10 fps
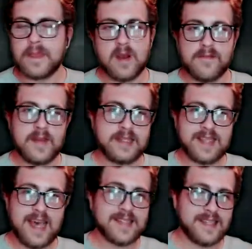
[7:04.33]
They are
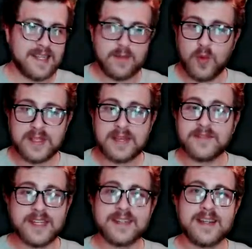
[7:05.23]
fantastic, and what
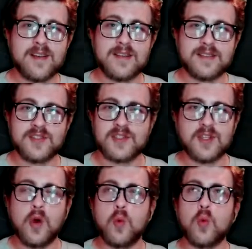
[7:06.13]
they've done here is
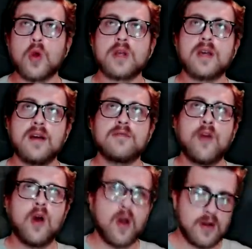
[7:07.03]
just a work of
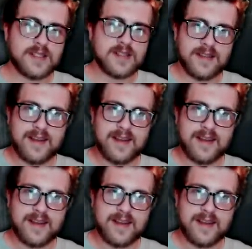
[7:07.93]
art,